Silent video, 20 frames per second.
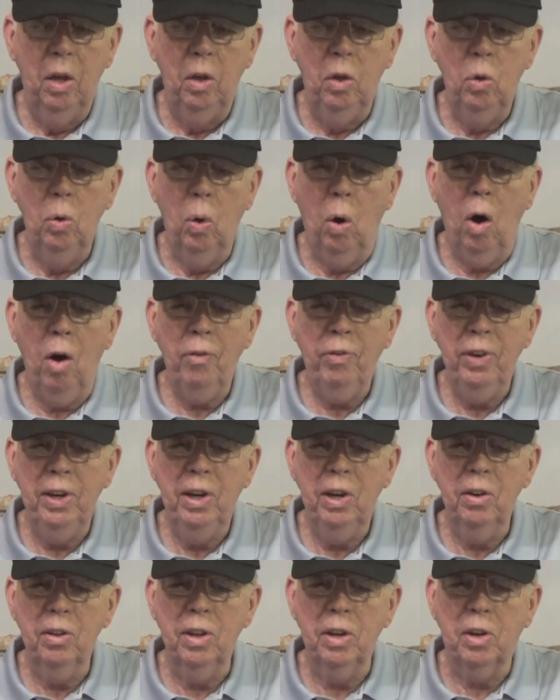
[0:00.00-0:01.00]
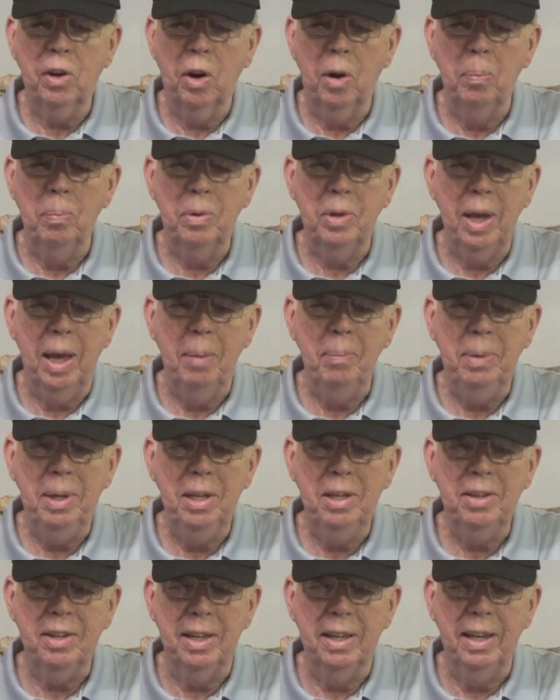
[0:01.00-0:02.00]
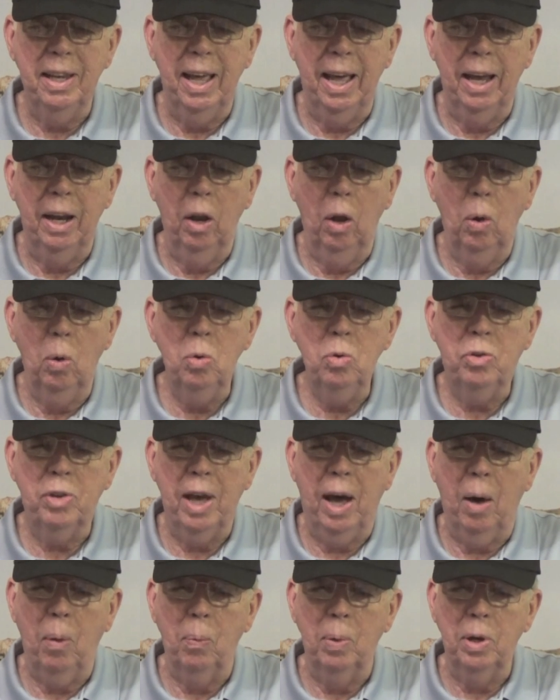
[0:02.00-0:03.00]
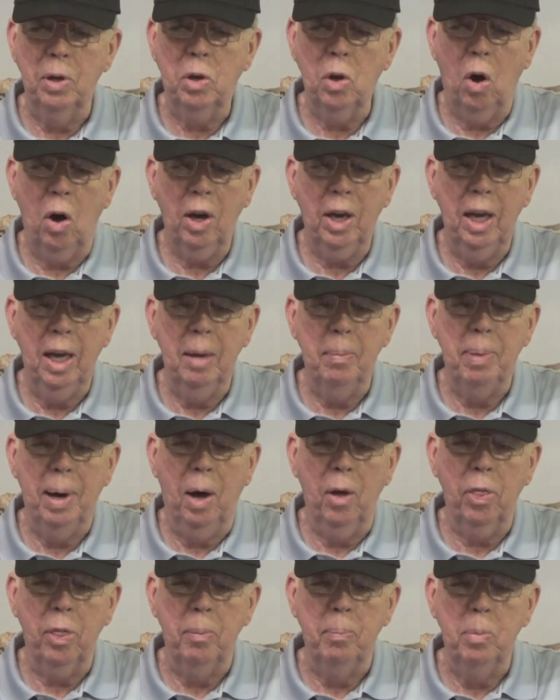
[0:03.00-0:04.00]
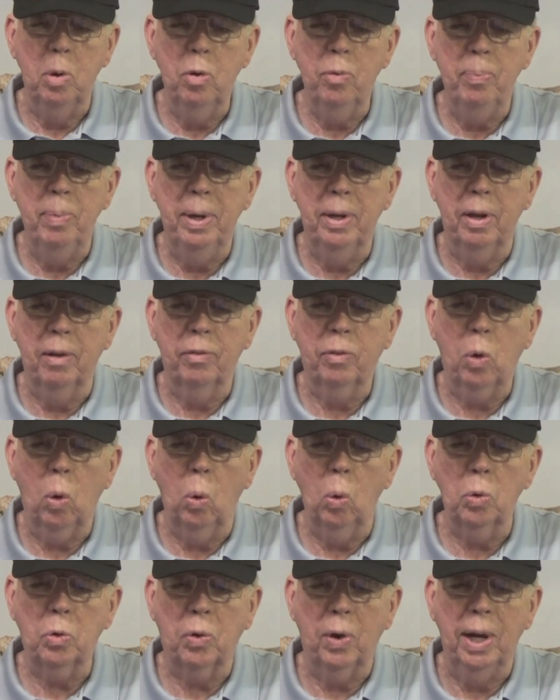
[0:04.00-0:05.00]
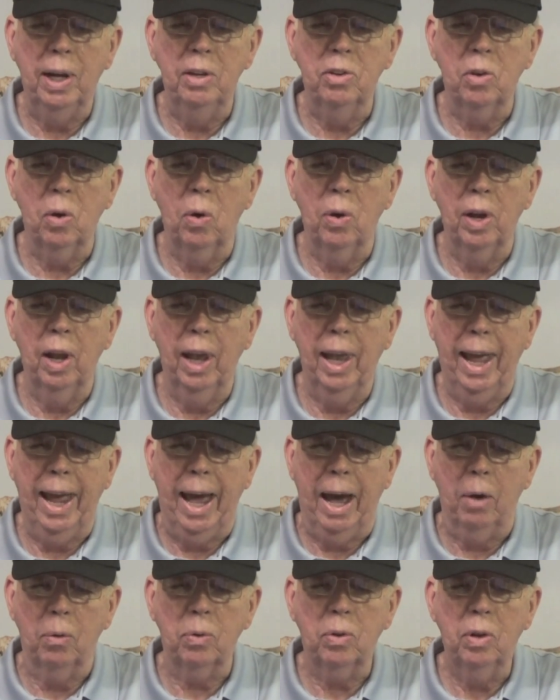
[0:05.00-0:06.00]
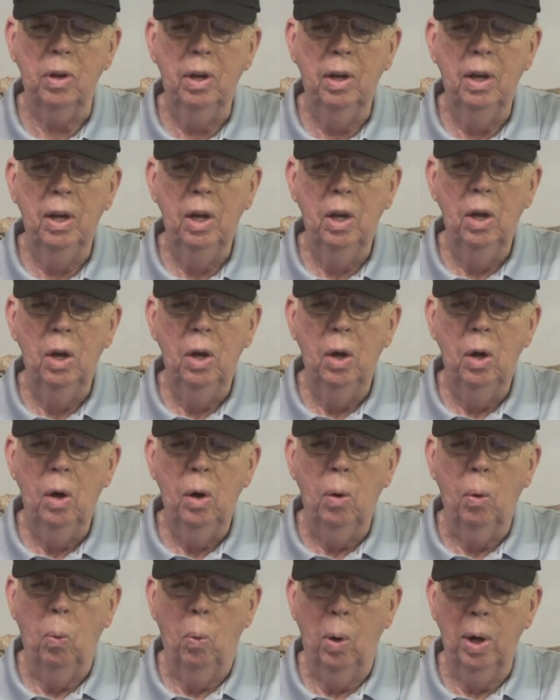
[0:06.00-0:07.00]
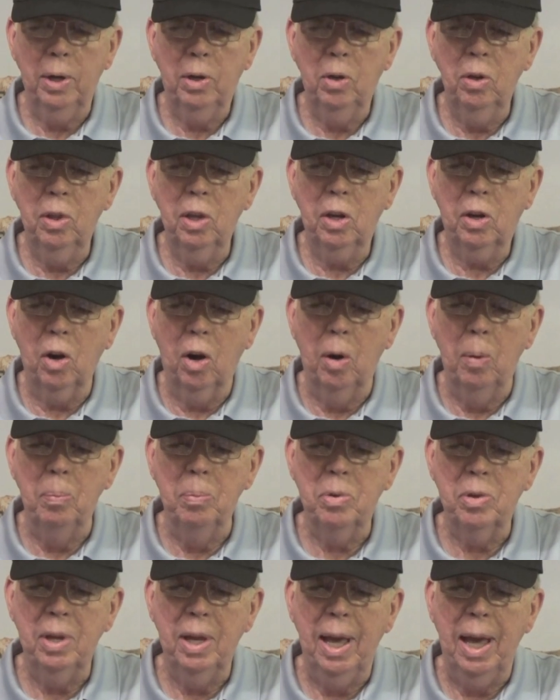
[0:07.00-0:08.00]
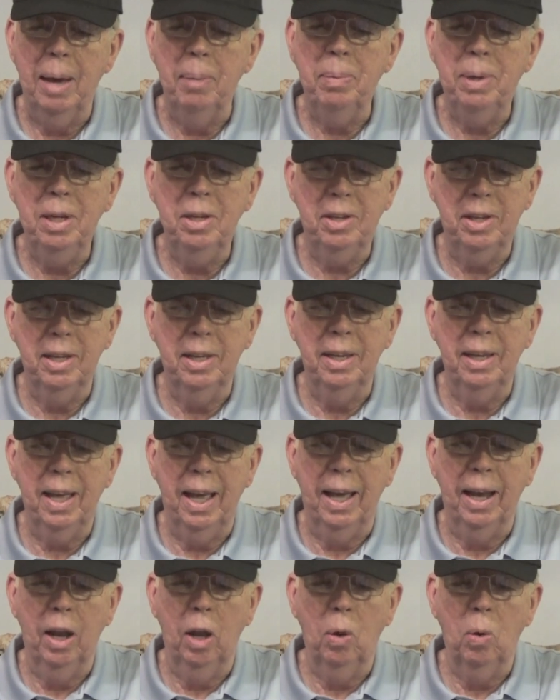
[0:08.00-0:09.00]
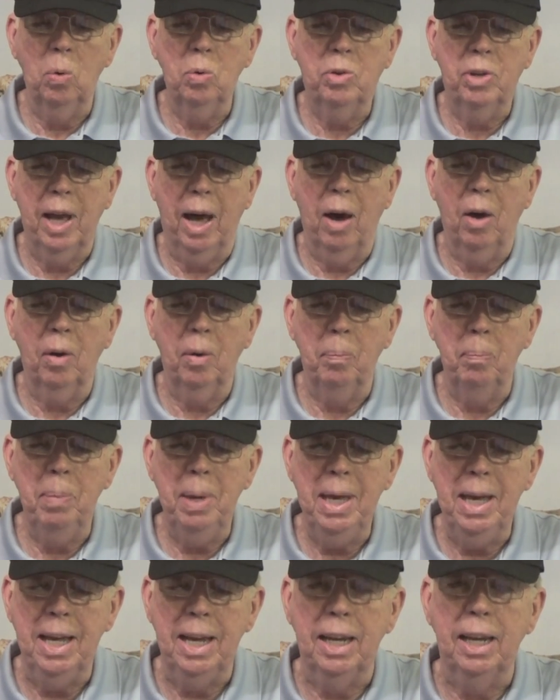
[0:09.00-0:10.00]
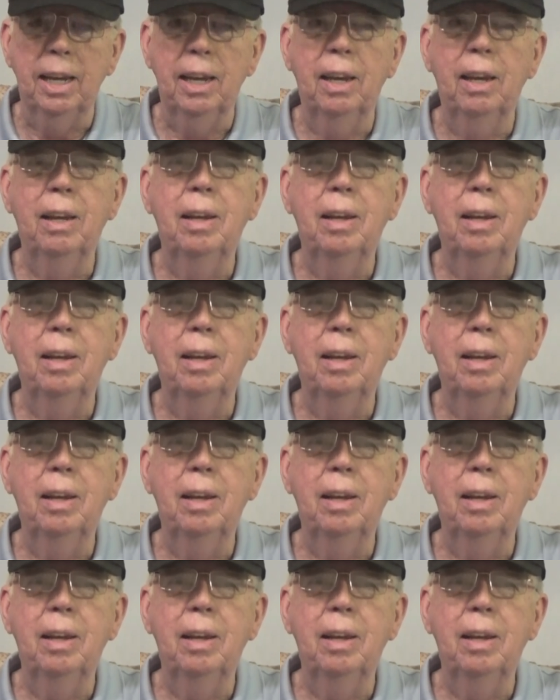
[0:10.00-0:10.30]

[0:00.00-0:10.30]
You often hear the terms empties in and loads out when talking about the movement of coal trains on a layout. What do the terms empties in and loads out mean?